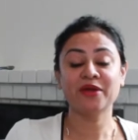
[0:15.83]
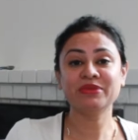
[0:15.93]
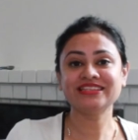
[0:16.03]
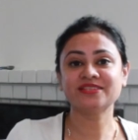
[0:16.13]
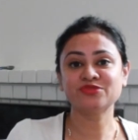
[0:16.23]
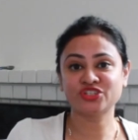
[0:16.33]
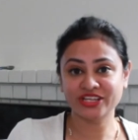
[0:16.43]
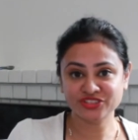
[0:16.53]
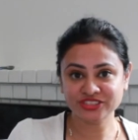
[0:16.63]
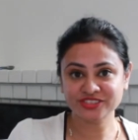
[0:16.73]
I made some
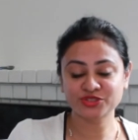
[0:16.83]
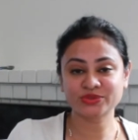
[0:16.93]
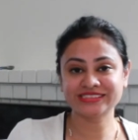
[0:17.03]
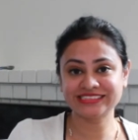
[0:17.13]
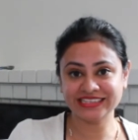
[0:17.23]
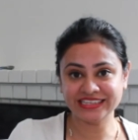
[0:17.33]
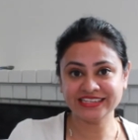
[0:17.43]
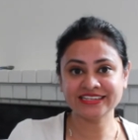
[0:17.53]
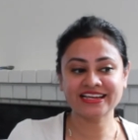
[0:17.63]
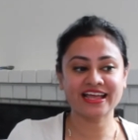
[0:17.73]
changes to a
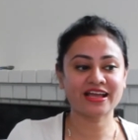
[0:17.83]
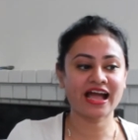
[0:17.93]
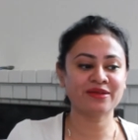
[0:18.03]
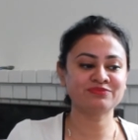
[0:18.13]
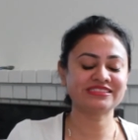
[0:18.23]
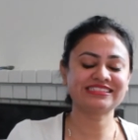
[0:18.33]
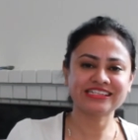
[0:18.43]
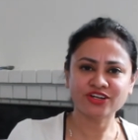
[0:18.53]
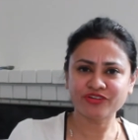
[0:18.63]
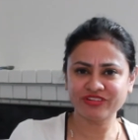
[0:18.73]
scene. I'm
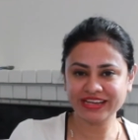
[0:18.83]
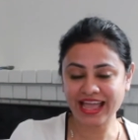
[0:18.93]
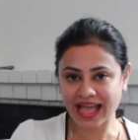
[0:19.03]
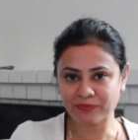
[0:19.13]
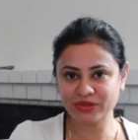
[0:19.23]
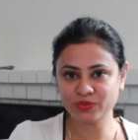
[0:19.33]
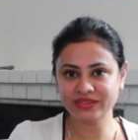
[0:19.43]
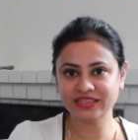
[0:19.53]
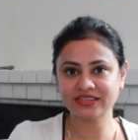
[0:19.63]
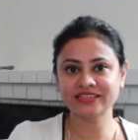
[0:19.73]
still not very happy
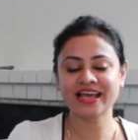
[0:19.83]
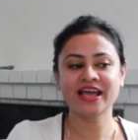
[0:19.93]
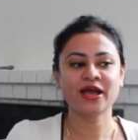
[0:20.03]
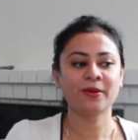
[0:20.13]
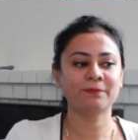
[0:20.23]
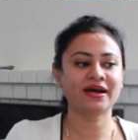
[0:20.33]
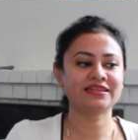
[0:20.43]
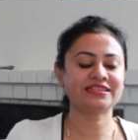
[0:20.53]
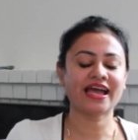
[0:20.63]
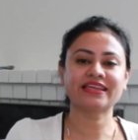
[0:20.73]
with it,
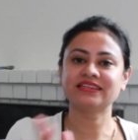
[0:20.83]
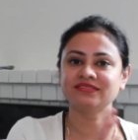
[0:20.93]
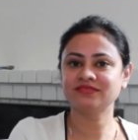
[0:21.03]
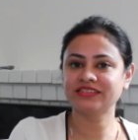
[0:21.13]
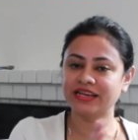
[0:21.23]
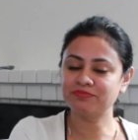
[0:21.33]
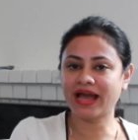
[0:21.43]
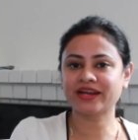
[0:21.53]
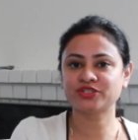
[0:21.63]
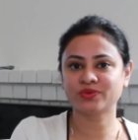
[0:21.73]
but I can get
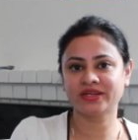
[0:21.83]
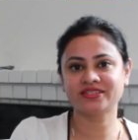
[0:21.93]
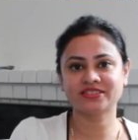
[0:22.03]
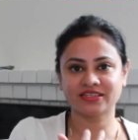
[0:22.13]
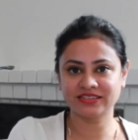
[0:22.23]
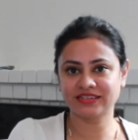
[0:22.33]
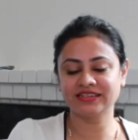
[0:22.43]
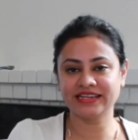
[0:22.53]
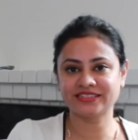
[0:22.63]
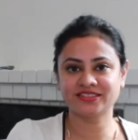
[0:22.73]
back to it a little
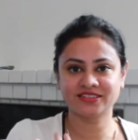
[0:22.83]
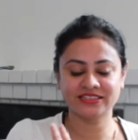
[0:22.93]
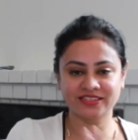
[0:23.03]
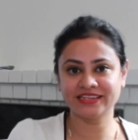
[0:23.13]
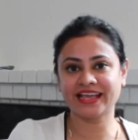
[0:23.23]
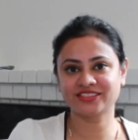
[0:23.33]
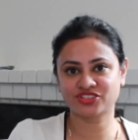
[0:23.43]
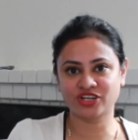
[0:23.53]
later in the next